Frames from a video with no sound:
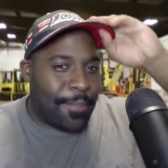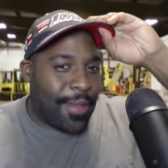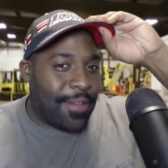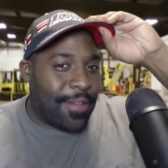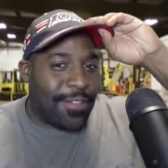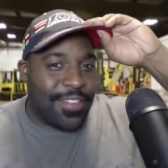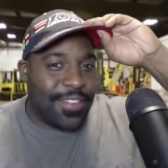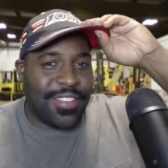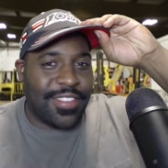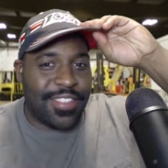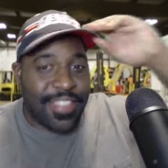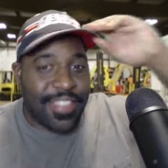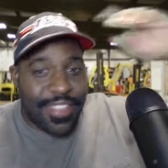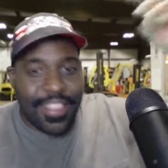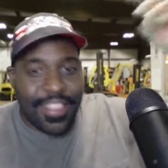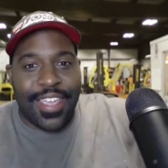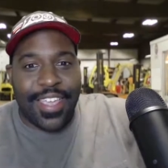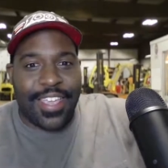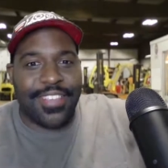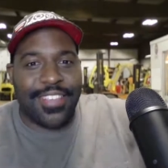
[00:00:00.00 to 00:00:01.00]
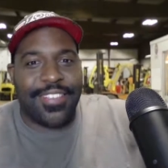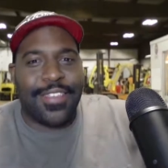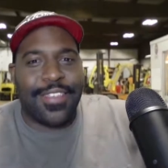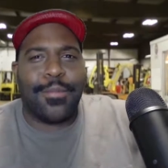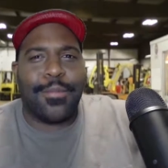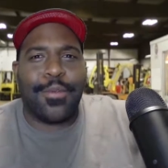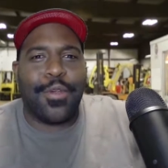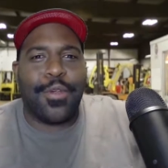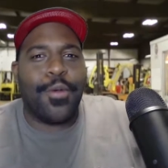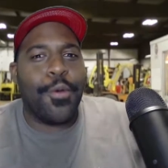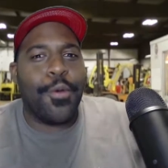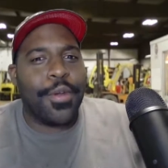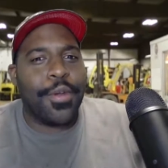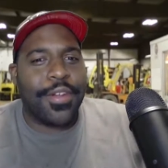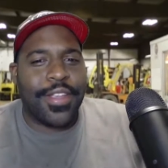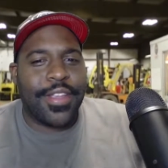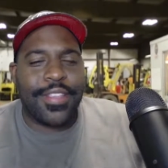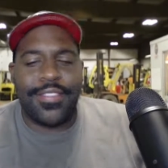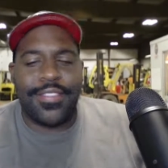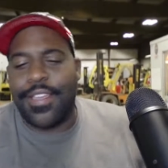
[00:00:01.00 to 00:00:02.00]
I'll just, like I said, I'm
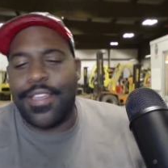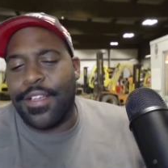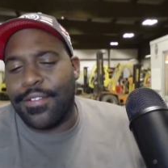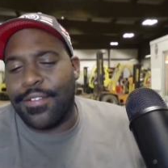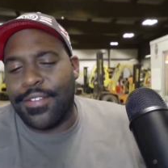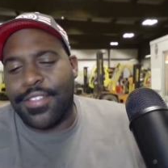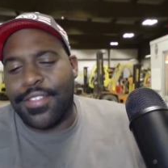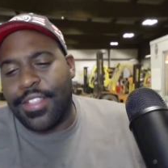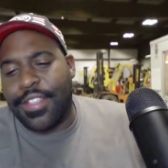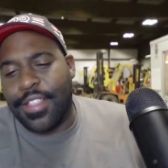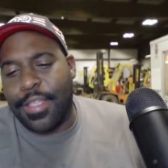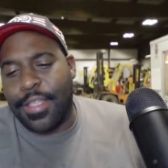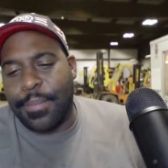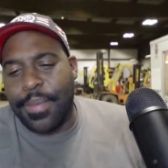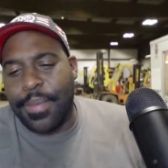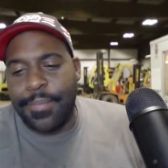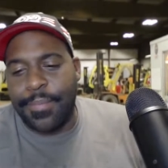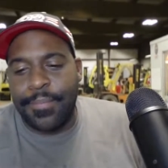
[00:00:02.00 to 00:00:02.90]
recording it, so I'll just clip it.